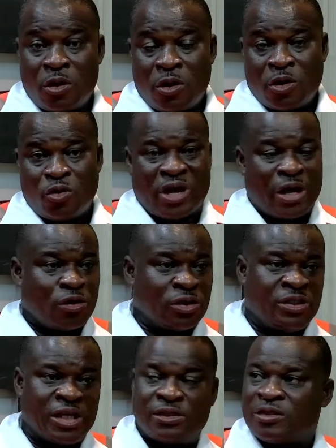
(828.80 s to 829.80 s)
You cannot
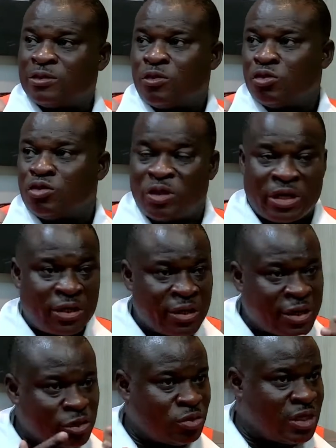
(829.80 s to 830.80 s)
just go to the
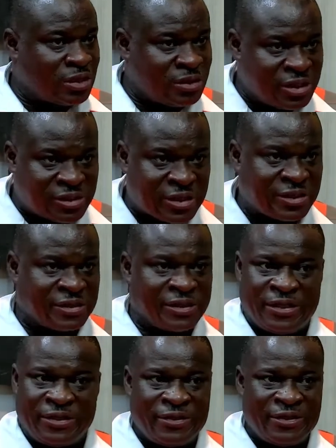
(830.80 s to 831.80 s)
get to the disaster
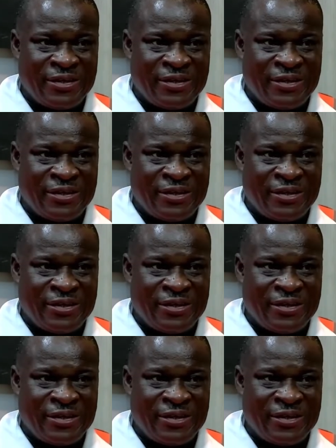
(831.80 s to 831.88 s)
scene